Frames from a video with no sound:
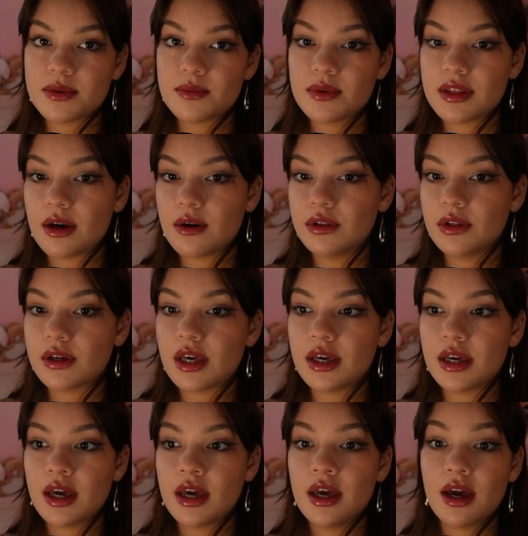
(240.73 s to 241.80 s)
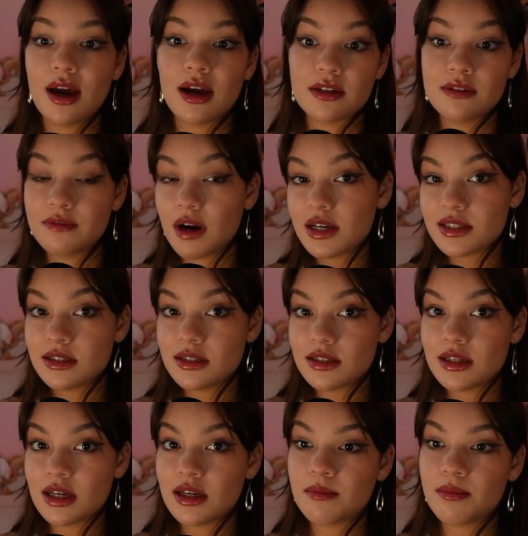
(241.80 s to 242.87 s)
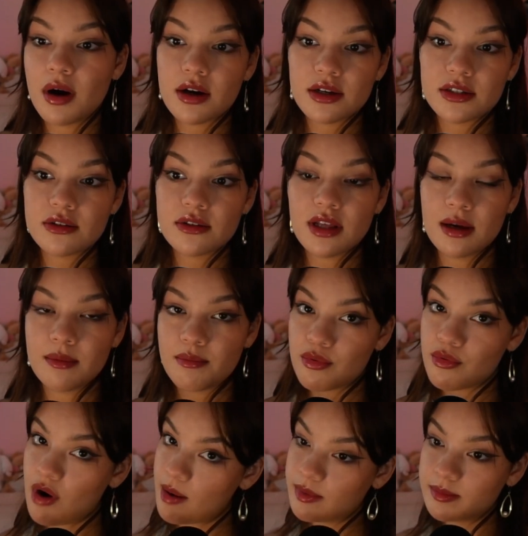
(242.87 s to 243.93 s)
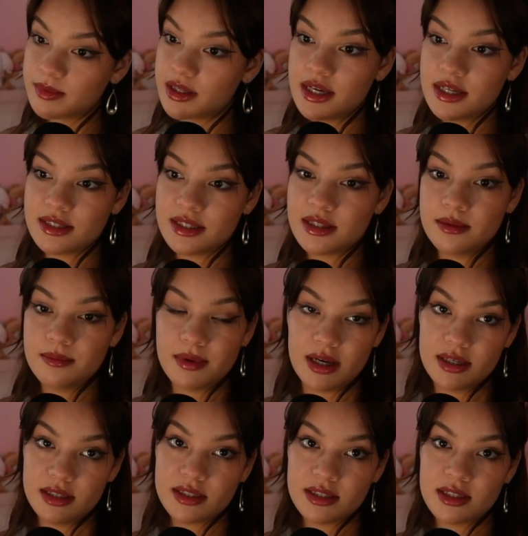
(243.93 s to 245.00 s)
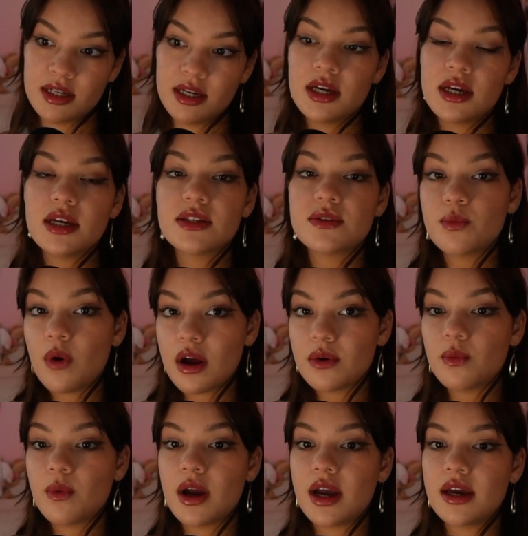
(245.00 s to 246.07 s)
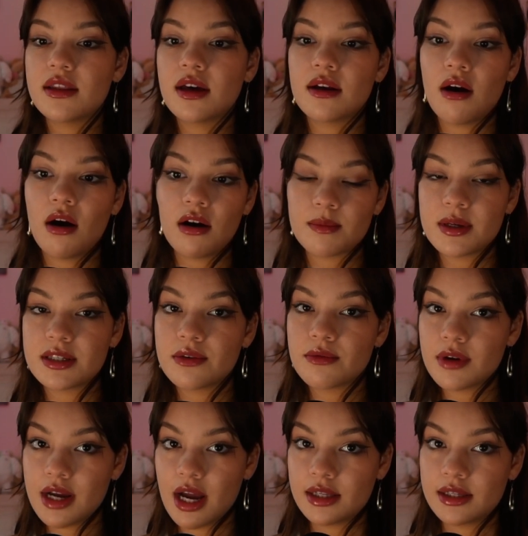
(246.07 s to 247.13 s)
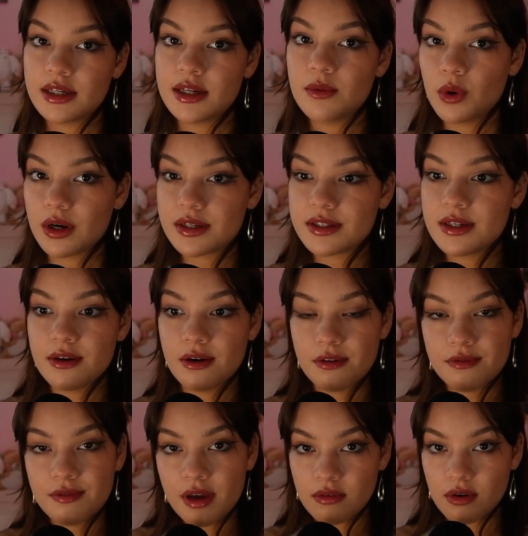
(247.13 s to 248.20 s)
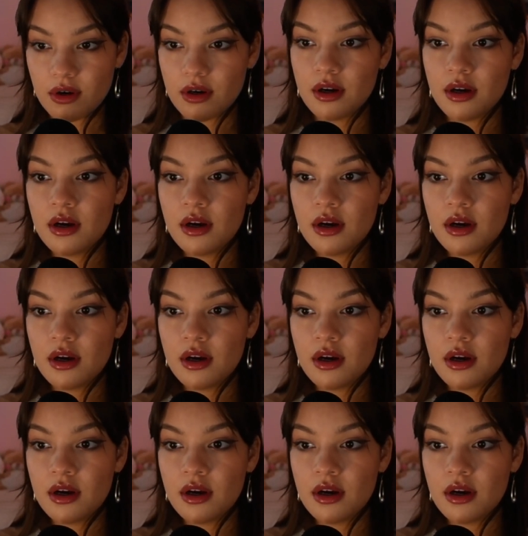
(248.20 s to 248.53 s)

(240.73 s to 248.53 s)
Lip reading: without looking at devices in a posture that probably isn't the best, is one way that augmented reality works in our favor.